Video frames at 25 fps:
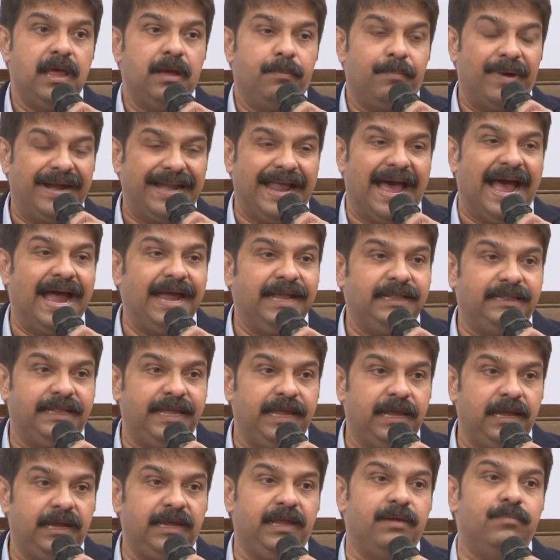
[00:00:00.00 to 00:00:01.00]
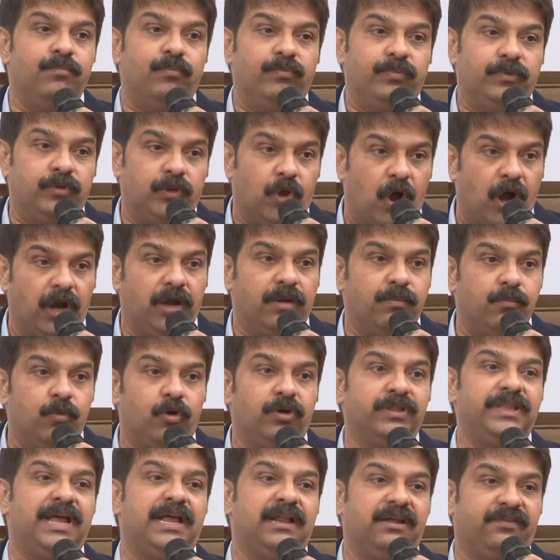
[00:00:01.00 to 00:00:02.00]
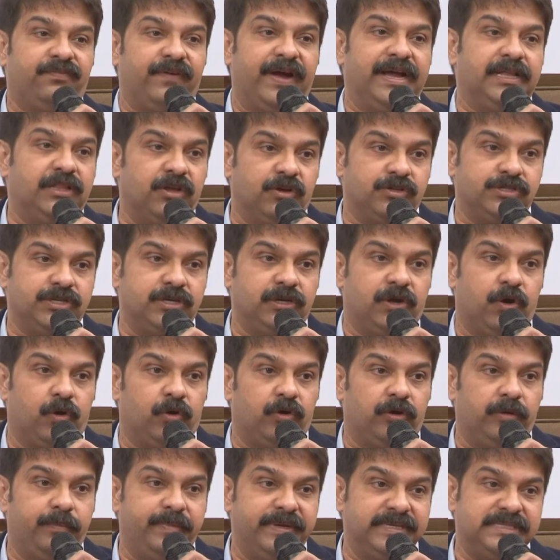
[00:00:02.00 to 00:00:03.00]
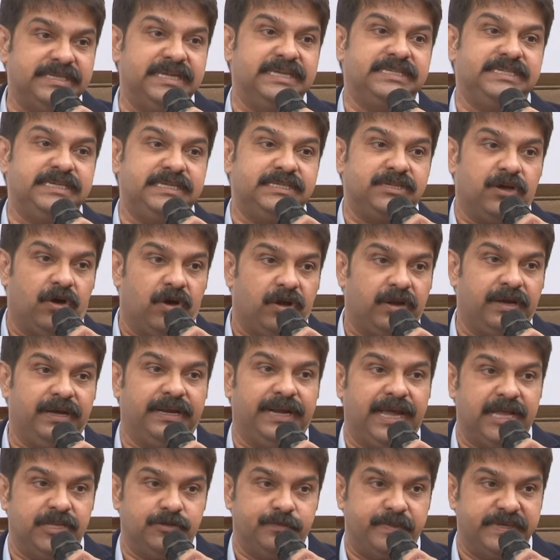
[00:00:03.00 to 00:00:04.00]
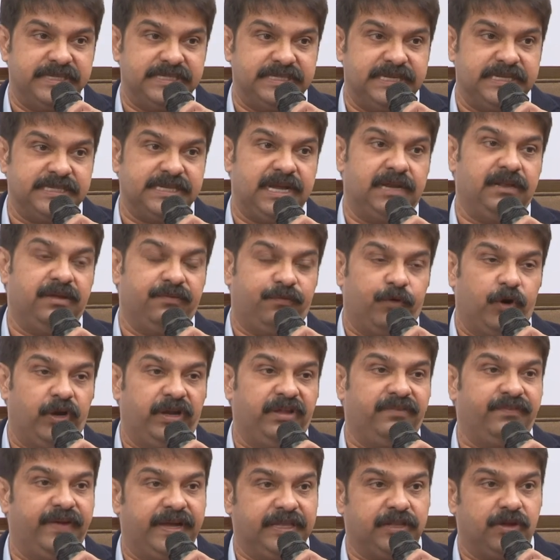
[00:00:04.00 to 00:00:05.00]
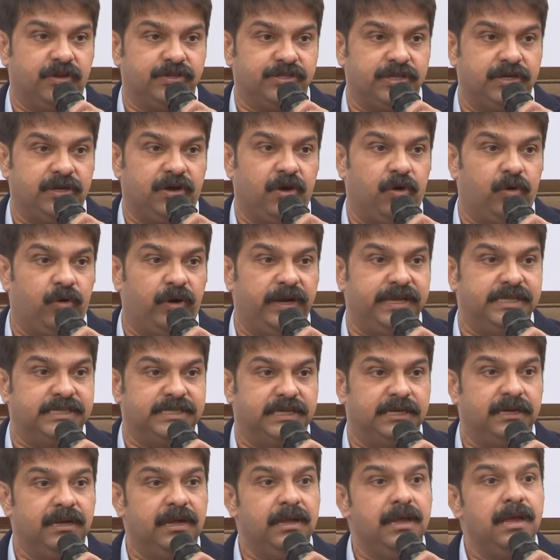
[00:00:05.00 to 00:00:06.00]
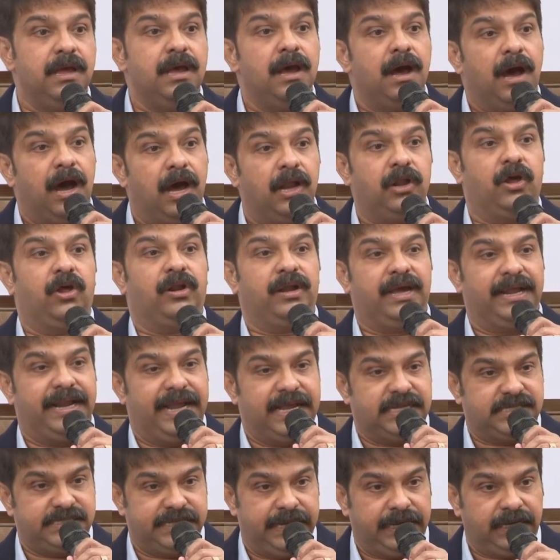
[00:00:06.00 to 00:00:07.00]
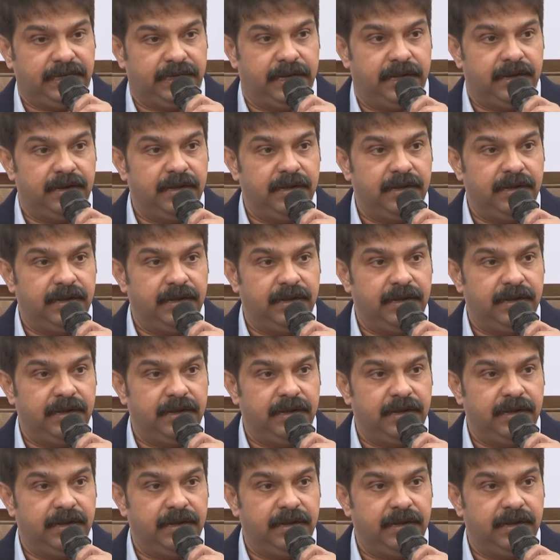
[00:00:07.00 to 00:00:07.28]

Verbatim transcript: But I think not more than a 5,000 crore business is an organized business and the 45,000 crore is an unorganized sector.